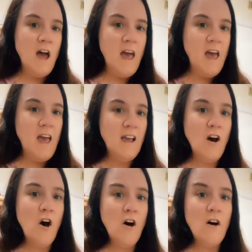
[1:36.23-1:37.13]
A
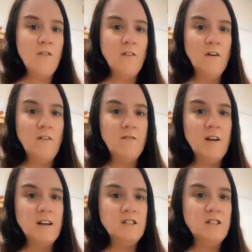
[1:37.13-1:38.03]
half of a
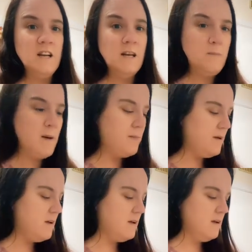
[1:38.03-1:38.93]
red chili
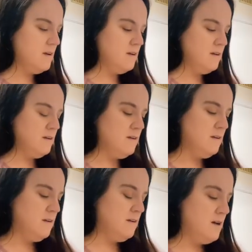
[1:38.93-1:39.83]
pepper.
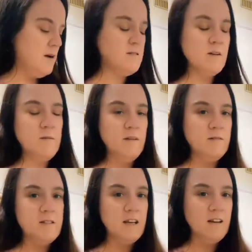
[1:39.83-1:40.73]
I was going
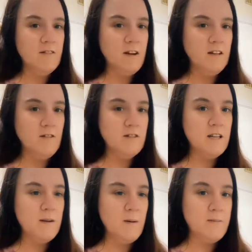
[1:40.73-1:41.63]
to sing a Red Hot
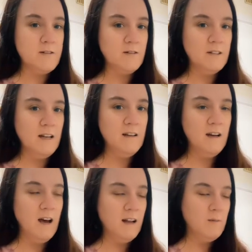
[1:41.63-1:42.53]
Chili Pepper song then,
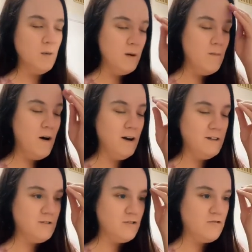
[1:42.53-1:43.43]
and my
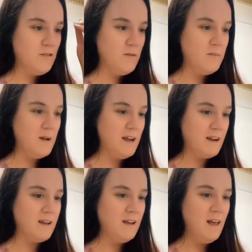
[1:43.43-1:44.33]
mind just drew a
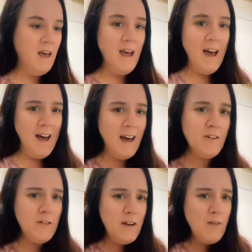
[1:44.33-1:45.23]
blank. I
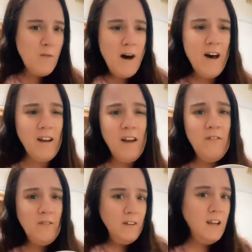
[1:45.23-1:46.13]
don't ever want to
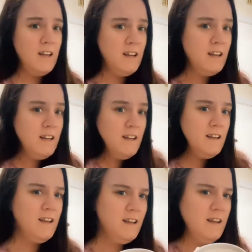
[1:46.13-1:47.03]

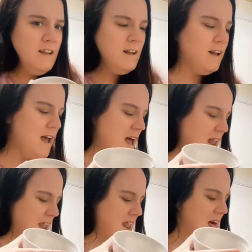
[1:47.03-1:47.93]
feel
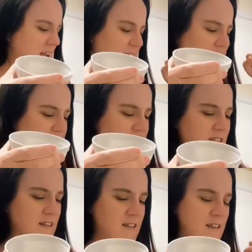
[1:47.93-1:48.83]
like I
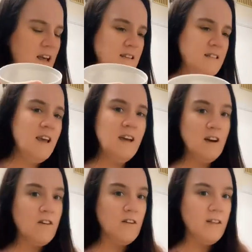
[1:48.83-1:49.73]
did that day.
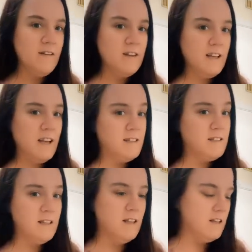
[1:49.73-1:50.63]
I got there in the
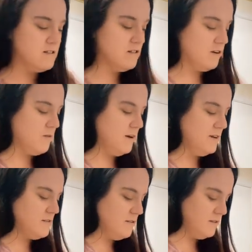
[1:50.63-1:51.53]
end. It's not
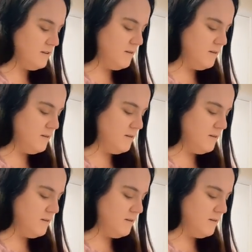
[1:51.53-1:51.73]
quite as good.